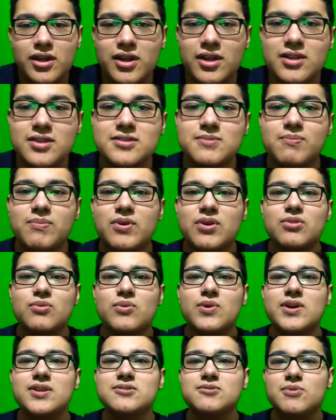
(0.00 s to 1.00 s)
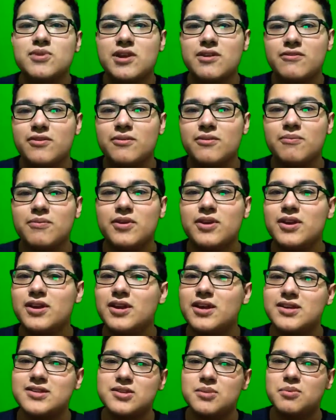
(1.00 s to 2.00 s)
it's both ways, whatever. But
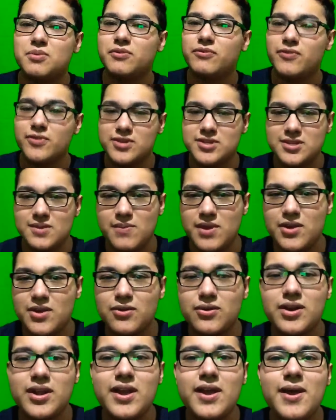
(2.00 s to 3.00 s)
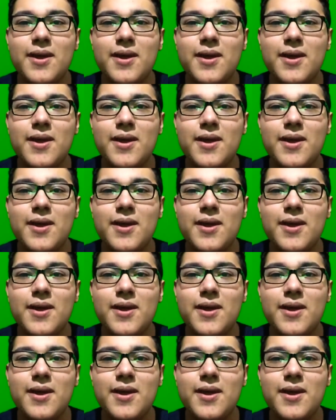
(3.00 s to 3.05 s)
I still prefer symbiote.